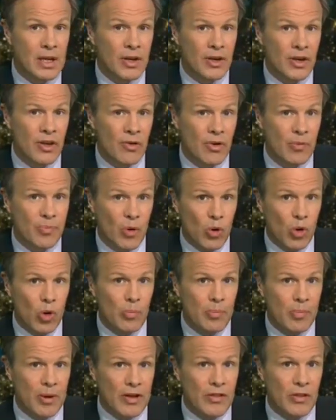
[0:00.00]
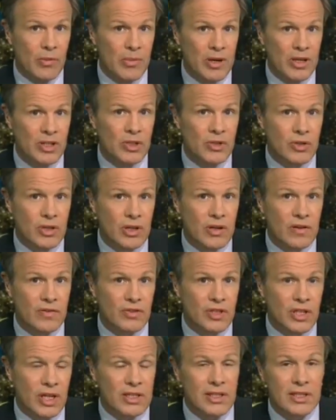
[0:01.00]
A new report by the Ministry
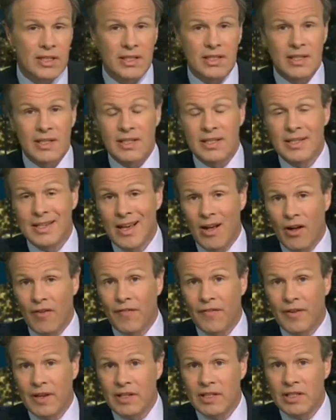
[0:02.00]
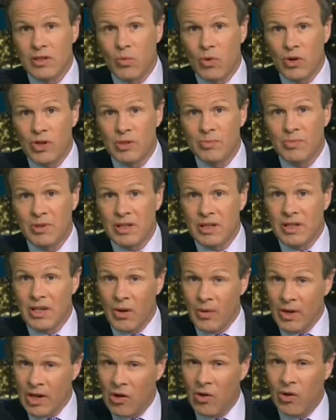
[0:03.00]
of Justice itself into what has been
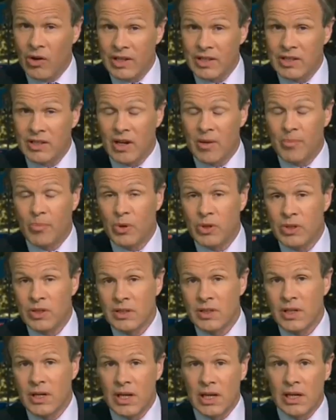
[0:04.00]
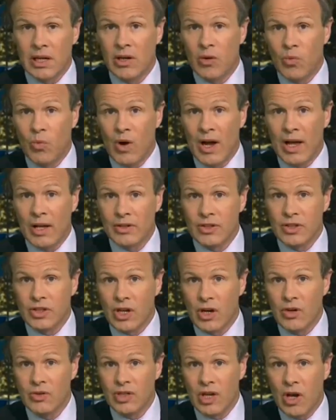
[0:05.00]
going on inside prisons in England and Wales
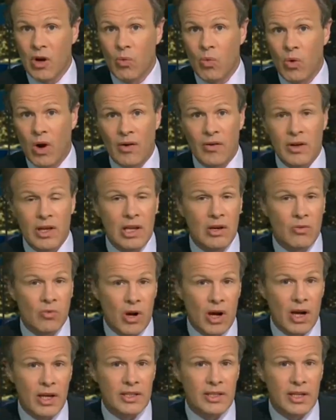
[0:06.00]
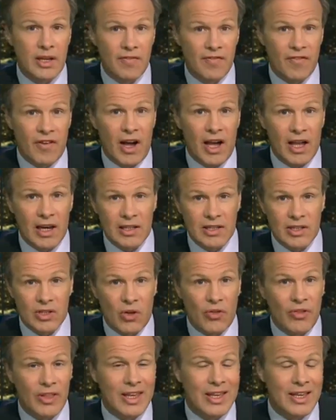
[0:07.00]
shows a worrying rise in violence
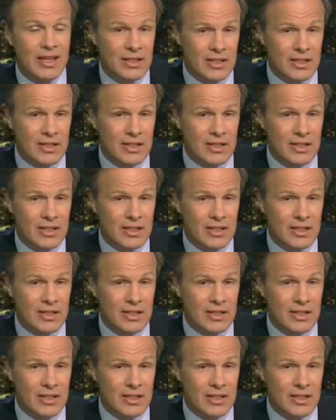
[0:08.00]
on the